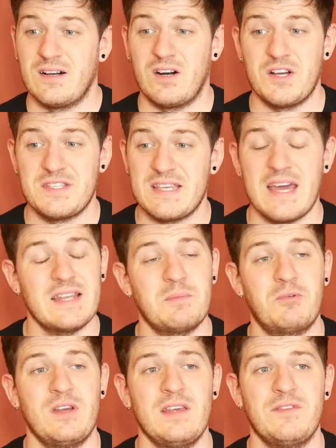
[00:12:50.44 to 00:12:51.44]
I said in the
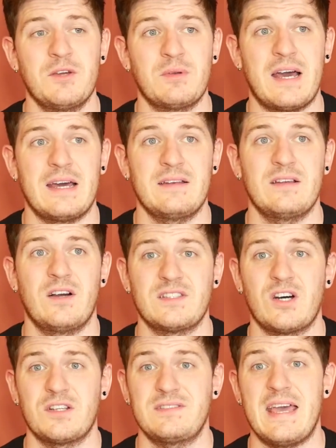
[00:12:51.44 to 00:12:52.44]
preview that I
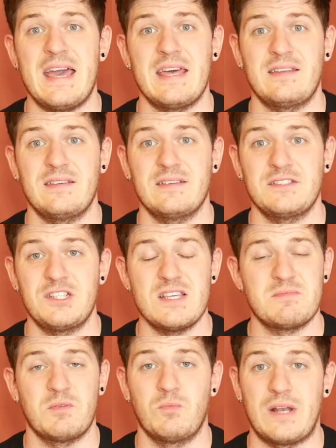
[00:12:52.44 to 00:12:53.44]
thought Ted
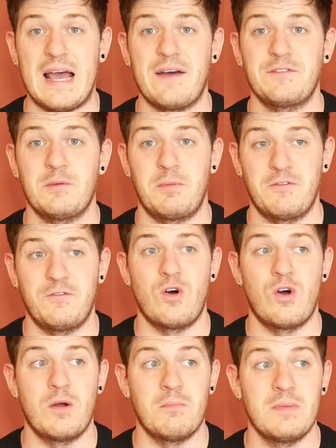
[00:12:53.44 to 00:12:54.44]
Cheeseman would have to
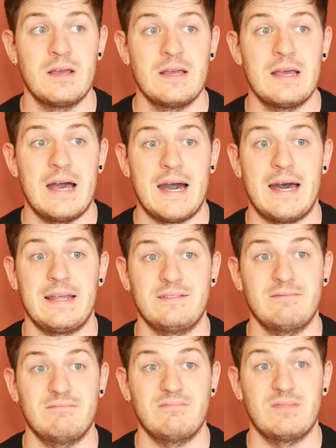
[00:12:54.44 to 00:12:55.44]

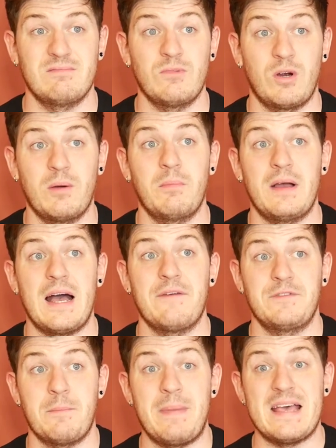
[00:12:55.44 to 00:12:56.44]

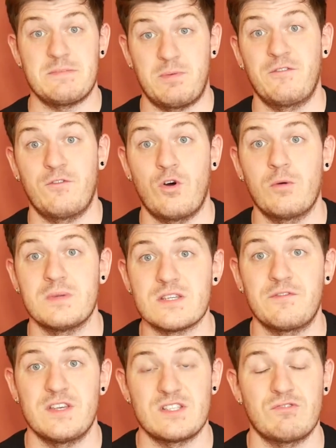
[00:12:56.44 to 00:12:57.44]
have the best performance
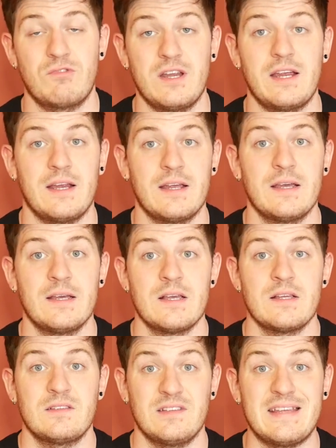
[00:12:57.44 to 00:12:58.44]
of his career
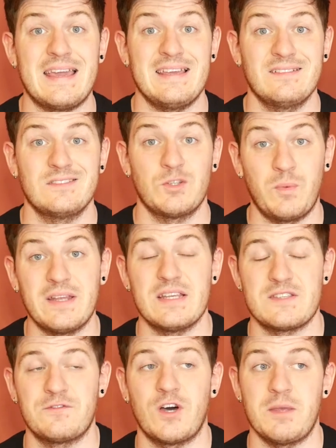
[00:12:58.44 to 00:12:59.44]
to date to win
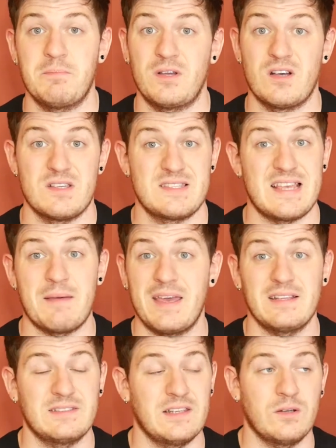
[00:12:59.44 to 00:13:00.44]
this fight, because Sam
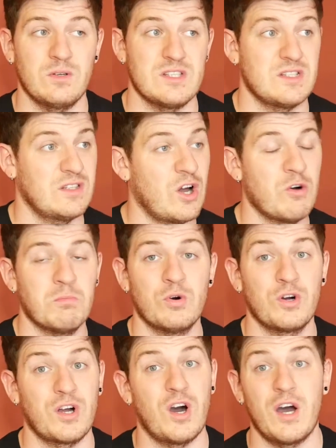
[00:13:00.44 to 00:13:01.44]
Eggington is no
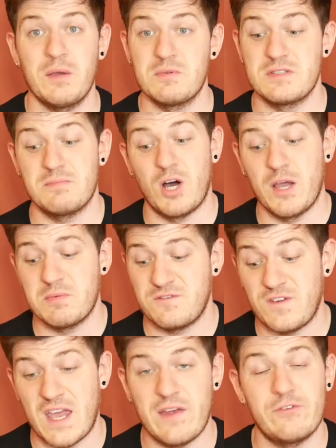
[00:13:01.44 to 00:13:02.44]
mug. I was
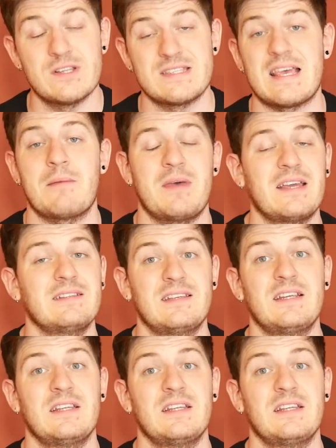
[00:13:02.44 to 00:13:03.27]
favouring Sam Eggington